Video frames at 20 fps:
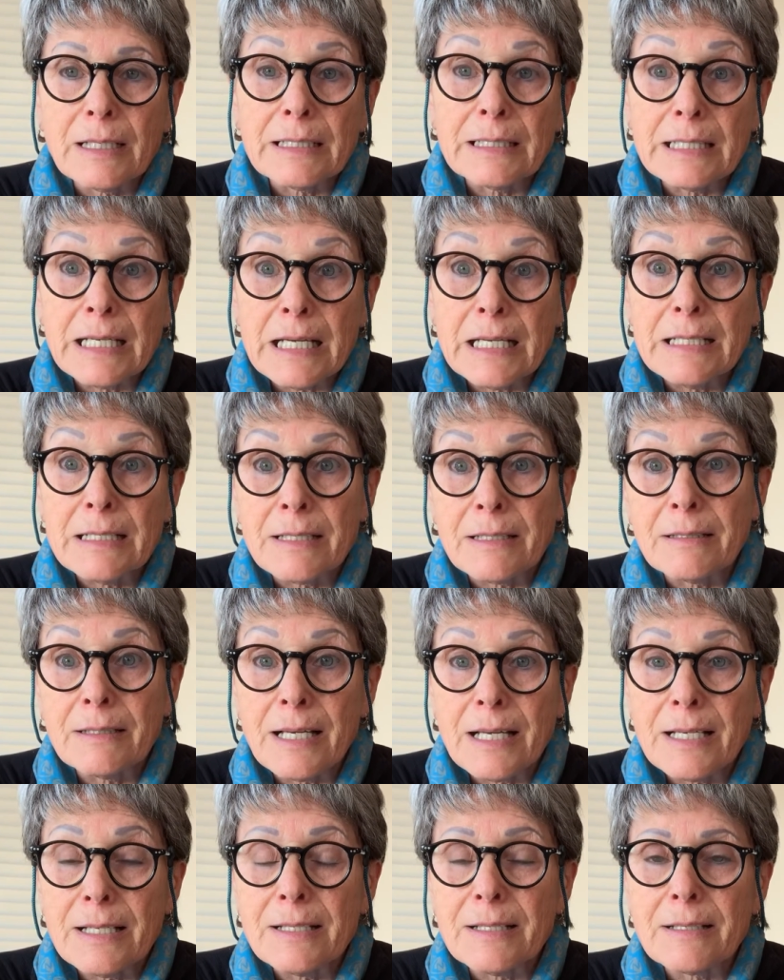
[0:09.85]
days and
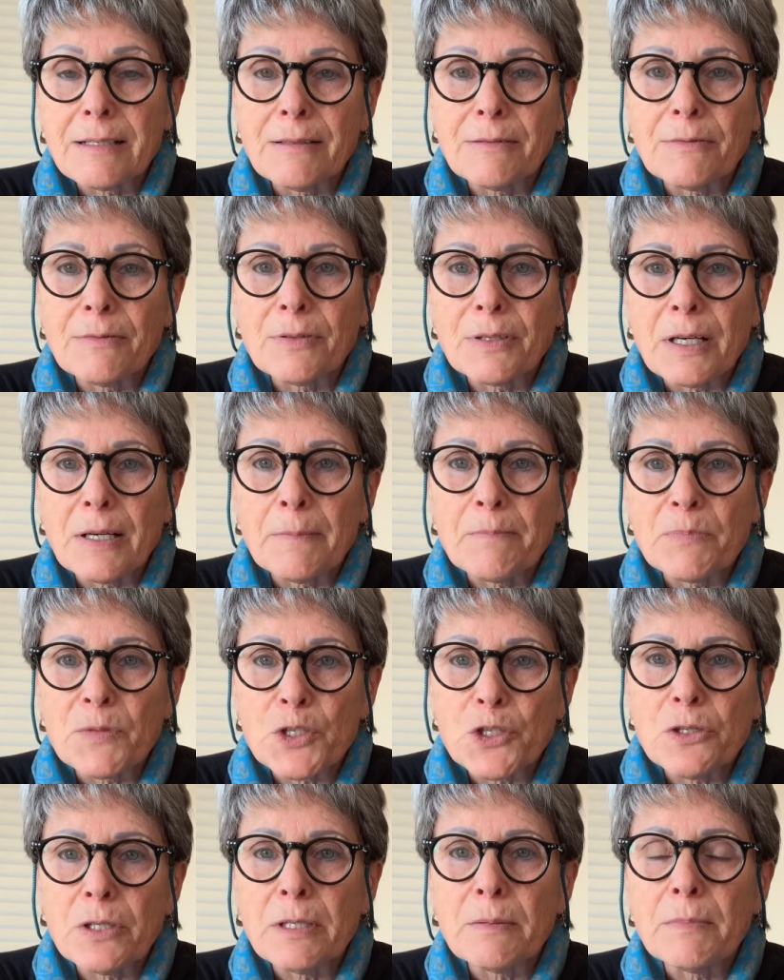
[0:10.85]
days of
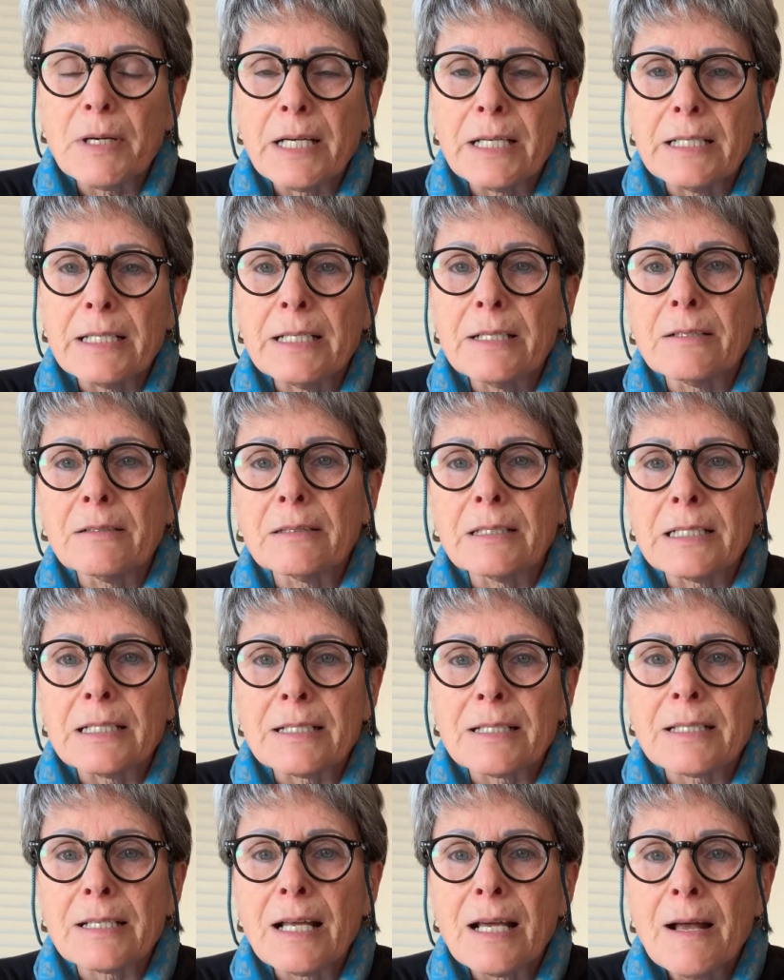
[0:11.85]
shooting my gear
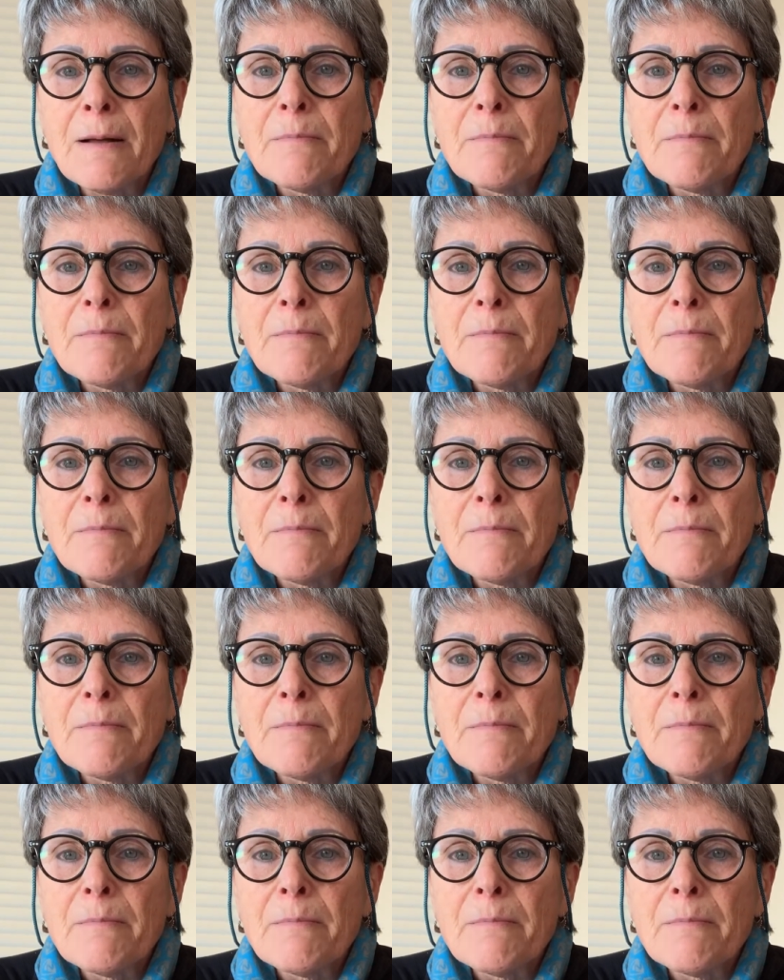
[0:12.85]
list,